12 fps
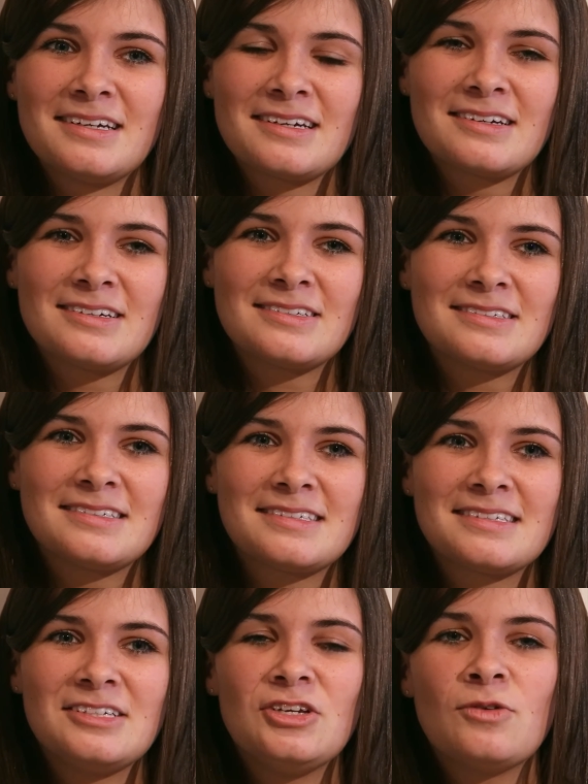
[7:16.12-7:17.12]
because
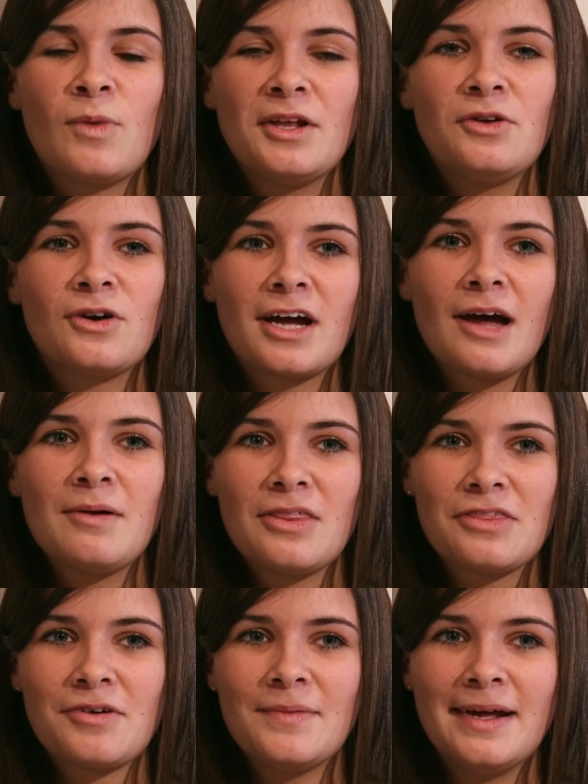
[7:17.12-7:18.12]
when you're going
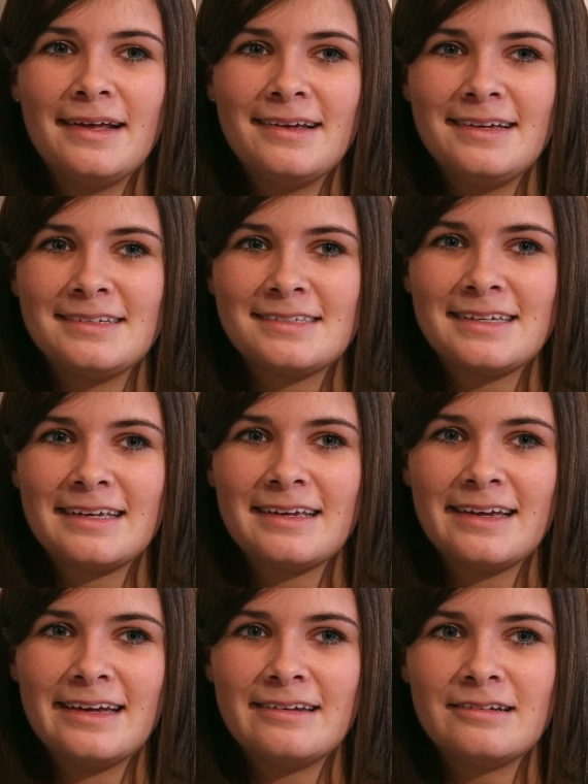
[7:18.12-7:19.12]
through it, it's
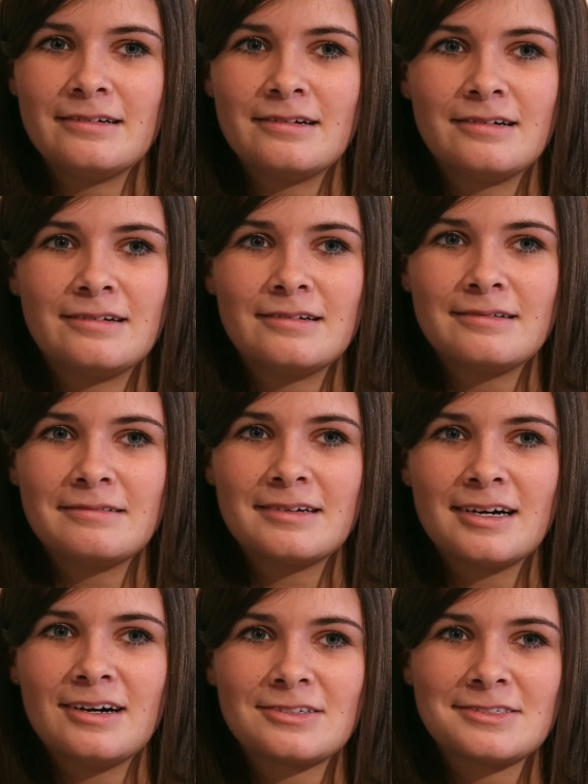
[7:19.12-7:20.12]
thinking, oh
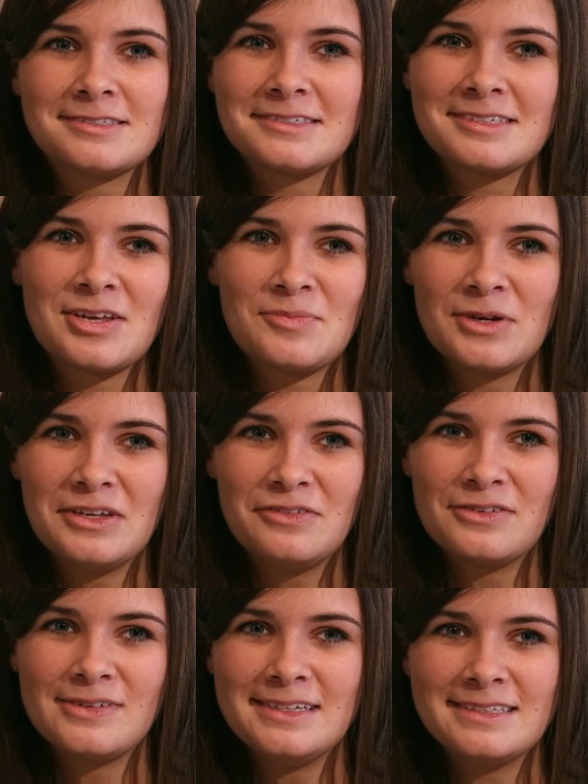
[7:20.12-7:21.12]
gosh, there's no money
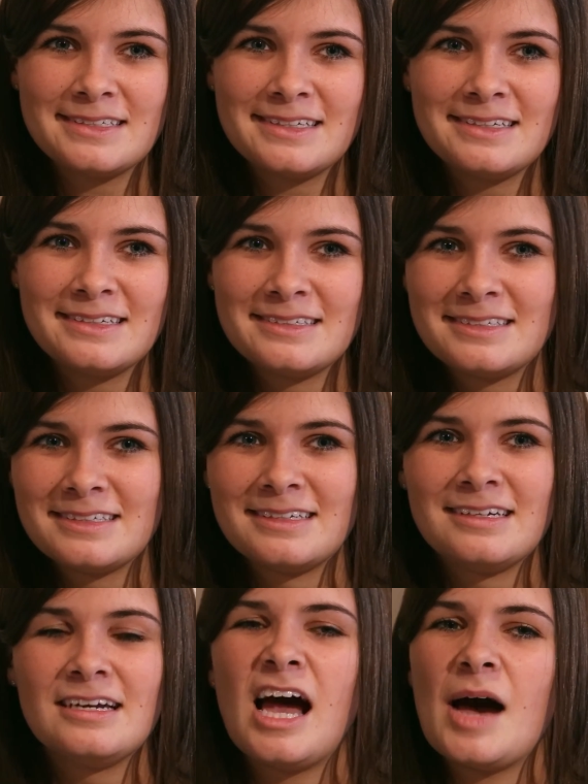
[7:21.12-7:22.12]
for research,
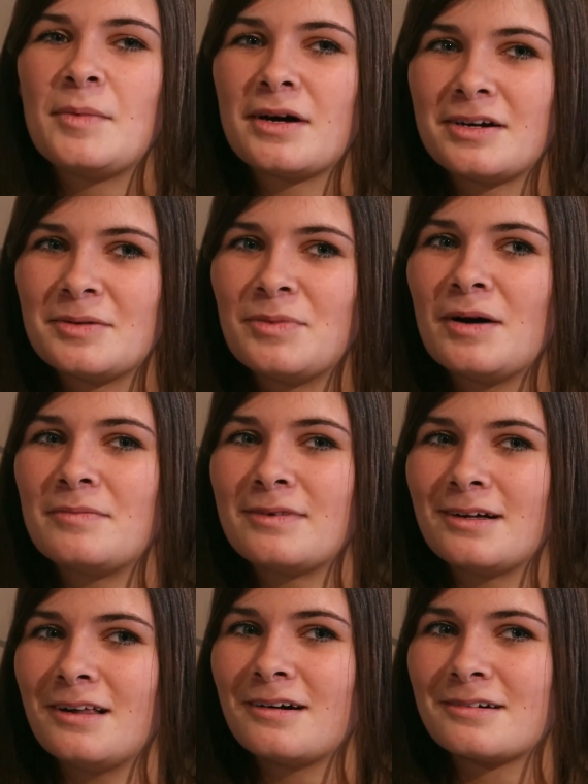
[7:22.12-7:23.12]
am I going to pop my
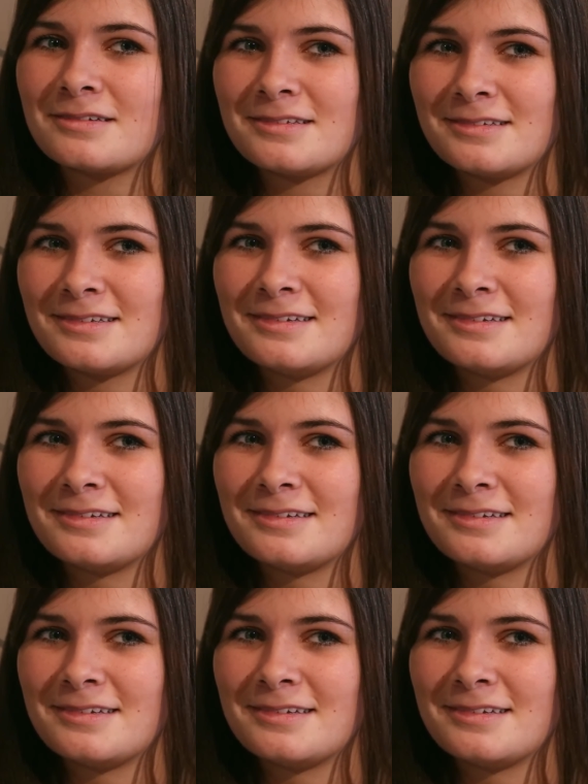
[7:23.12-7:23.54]
clogs?